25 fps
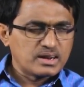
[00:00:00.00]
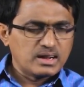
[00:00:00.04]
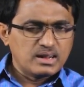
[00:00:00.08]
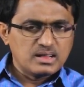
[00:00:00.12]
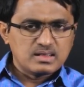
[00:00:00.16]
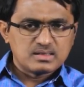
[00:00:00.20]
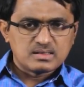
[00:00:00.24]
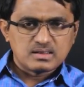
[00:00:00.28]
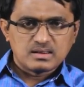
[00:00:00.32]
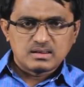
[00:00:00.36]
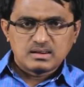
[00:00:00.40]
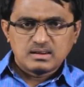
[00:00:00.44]

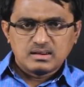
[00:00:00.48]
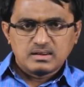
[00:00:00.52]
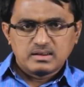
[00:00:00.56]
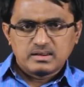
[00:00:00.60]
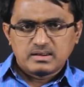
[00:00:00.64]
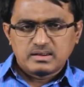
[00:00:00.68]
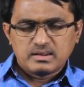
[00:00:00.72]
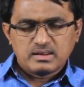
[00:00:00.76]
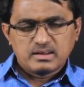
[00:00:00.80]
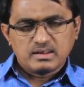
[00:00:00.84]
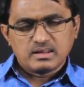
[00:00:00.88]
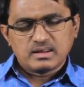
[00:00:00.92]
trials are
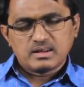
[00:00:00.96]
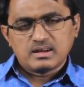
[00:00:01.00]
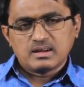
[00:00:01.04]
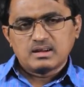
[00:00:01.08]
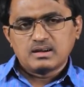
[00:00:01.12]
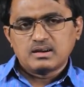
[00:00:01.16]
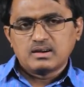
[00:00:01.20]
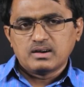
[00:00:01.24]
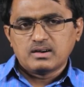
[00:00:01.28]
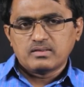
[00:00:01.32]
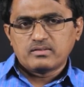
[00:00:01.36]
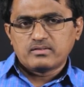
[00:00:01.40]

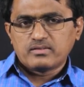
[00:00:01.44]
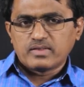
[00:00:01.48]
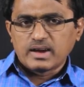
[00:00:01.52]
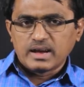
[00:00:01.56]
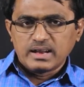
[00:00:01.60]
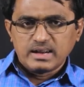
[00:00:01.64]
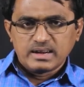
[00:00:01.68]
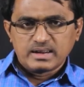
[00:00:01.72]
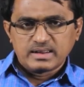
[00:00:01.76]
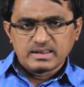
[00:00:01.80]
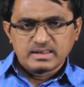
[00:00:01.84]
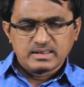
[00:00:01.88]

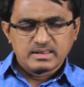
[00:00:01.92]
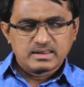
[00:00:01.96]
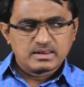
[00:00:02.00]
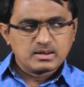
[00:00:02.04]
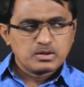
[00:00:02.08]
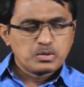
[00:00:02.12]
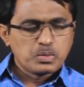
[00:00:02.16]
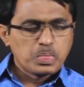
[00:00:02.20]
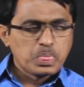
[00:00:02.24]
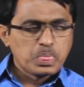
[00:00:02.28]
finite here.